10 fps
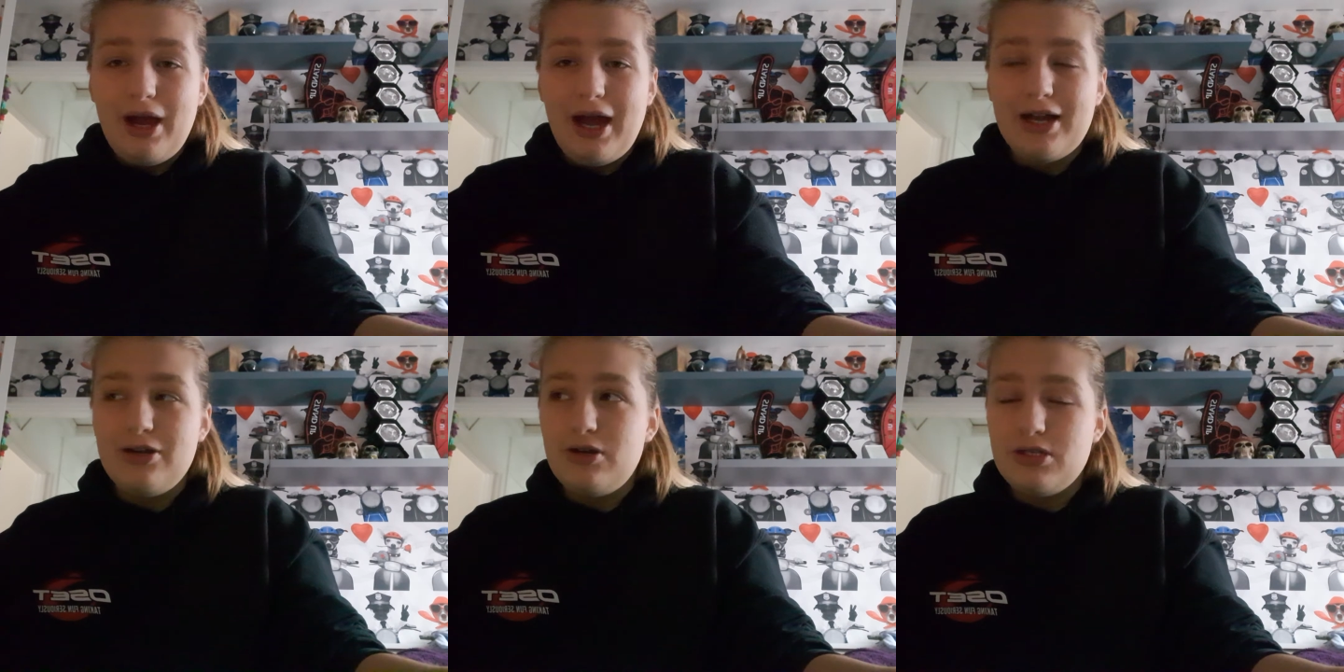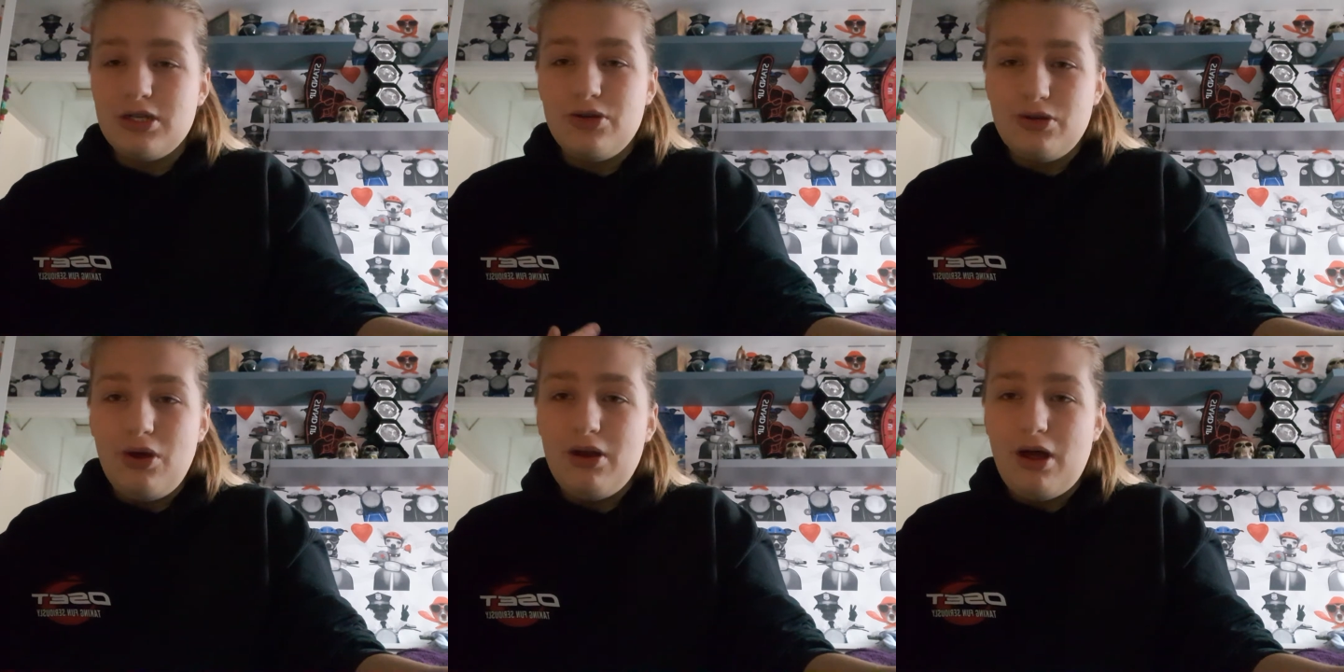and
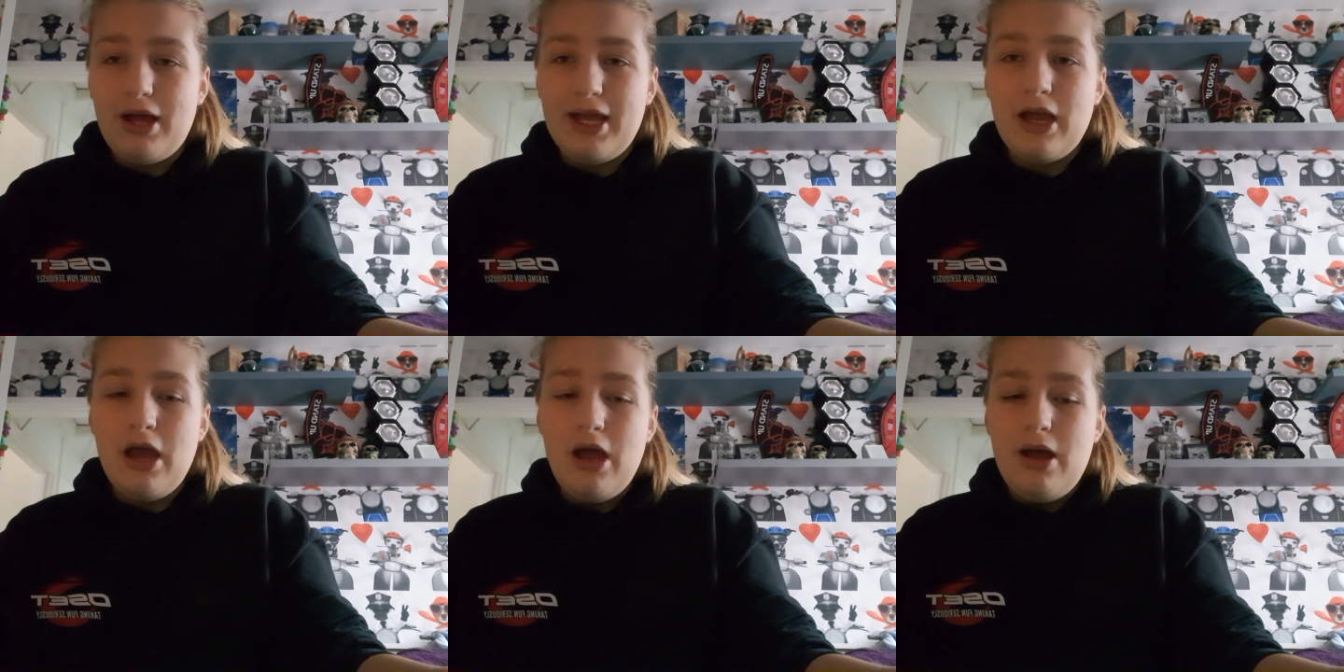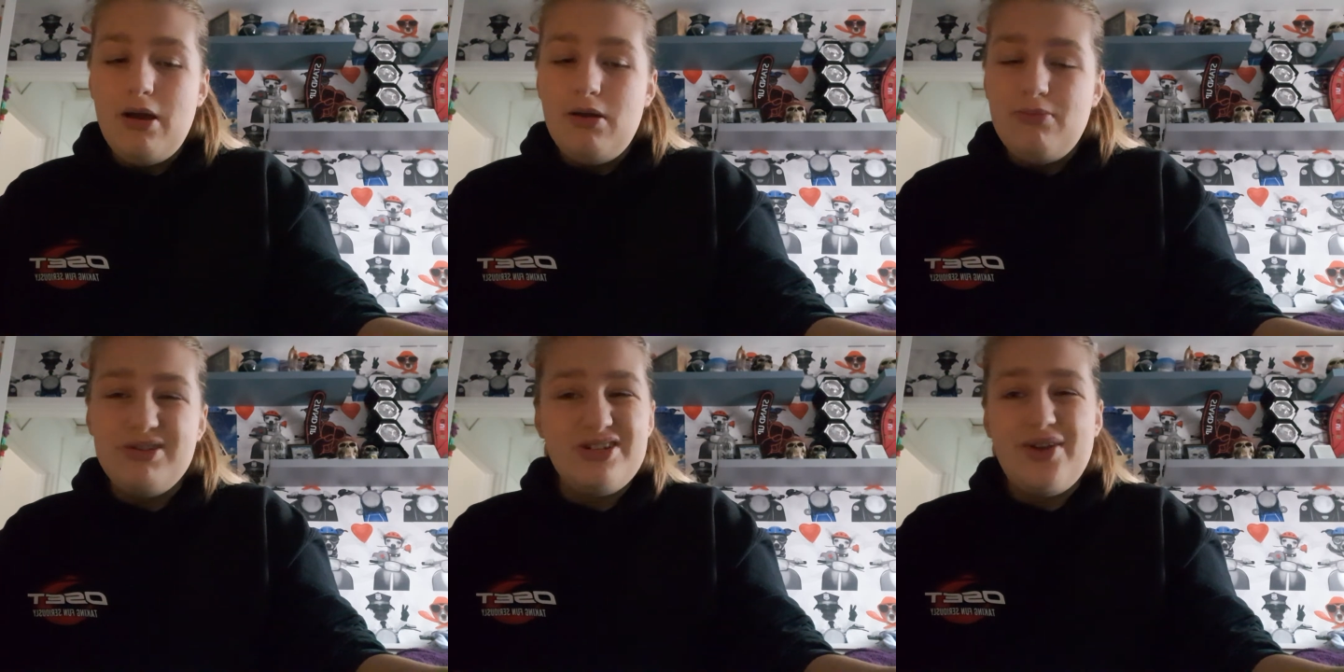not lying,
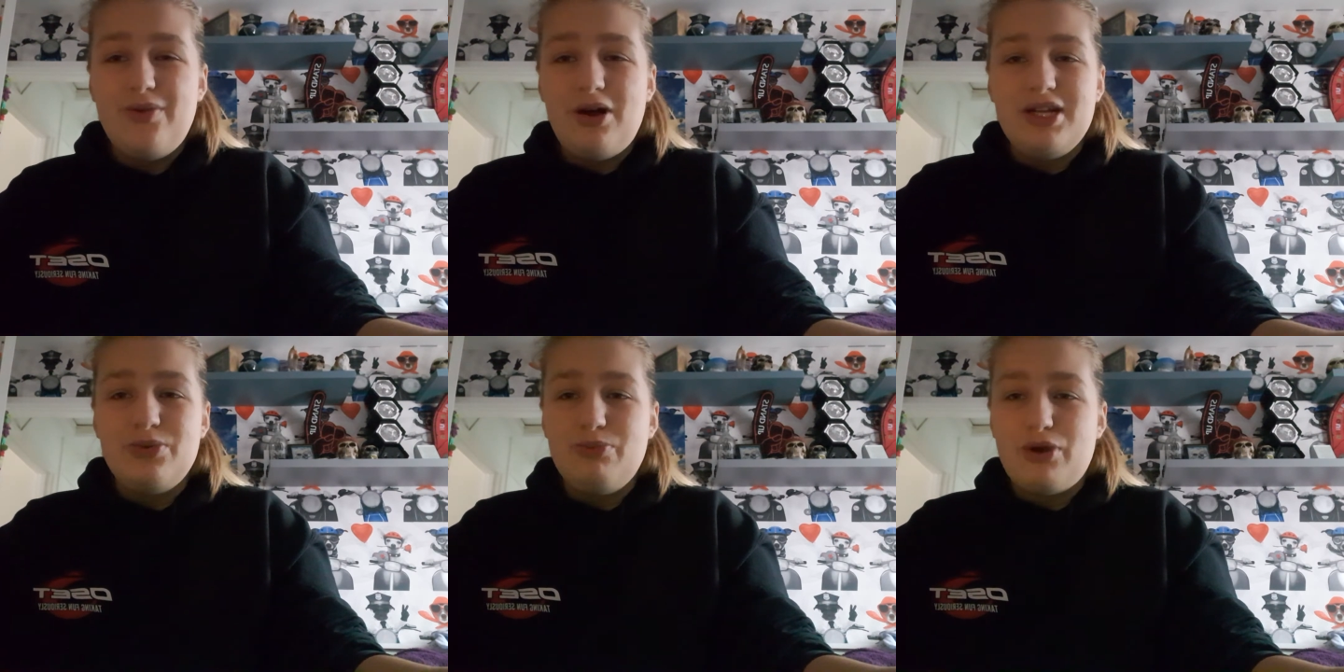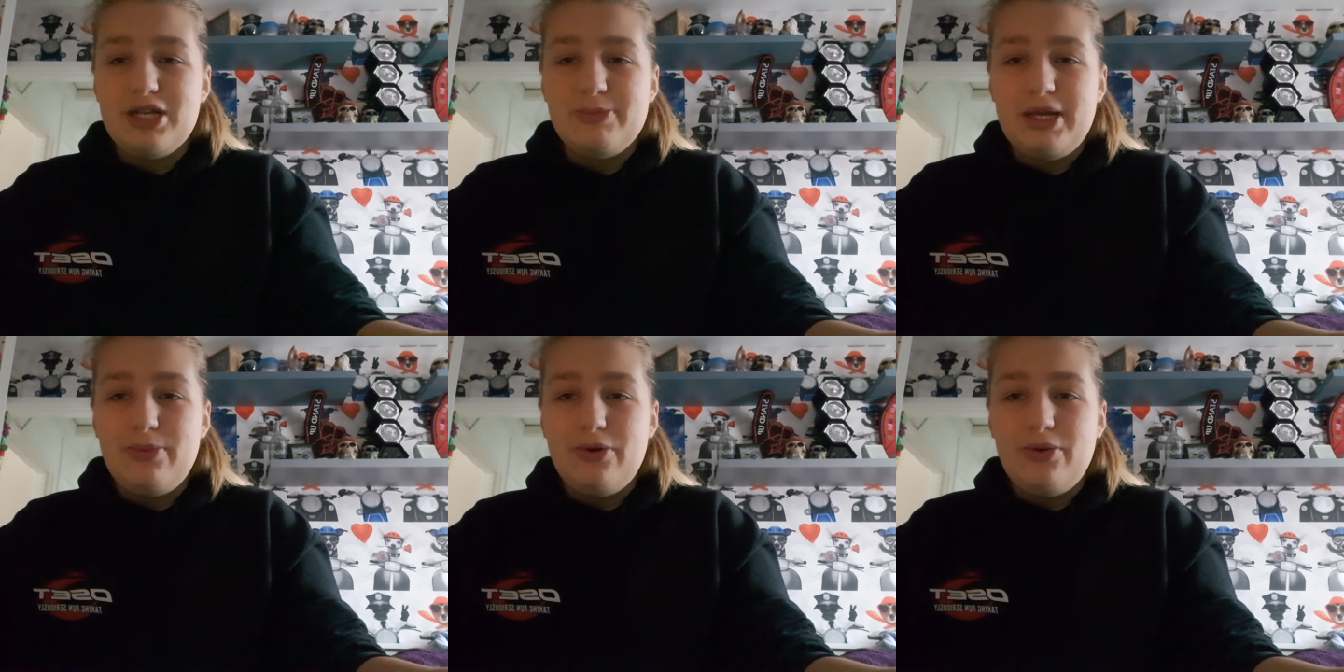but don't lie to impress
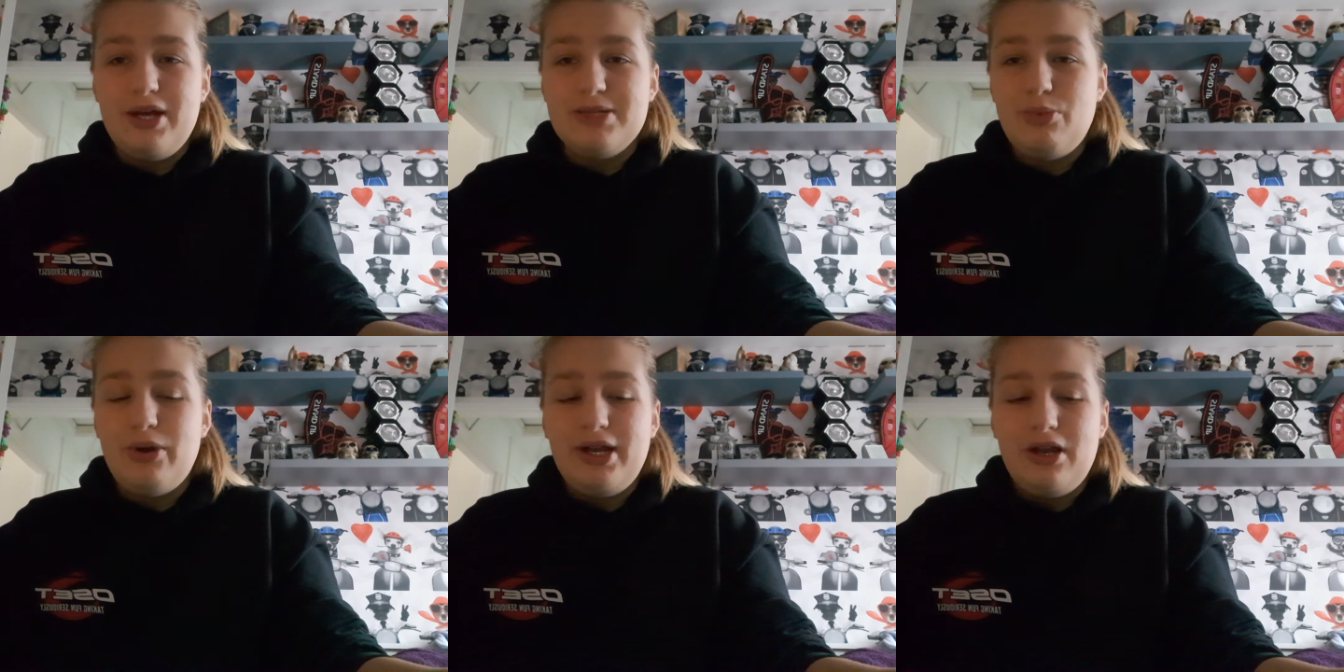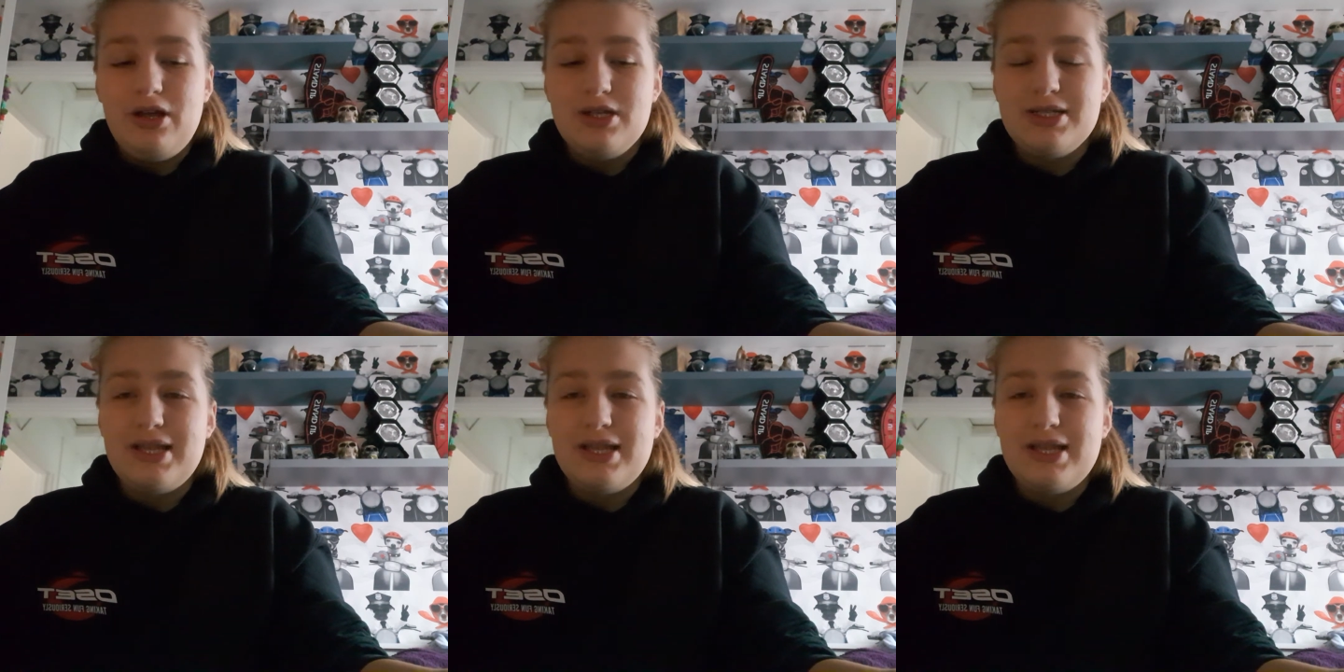people. It's pointless.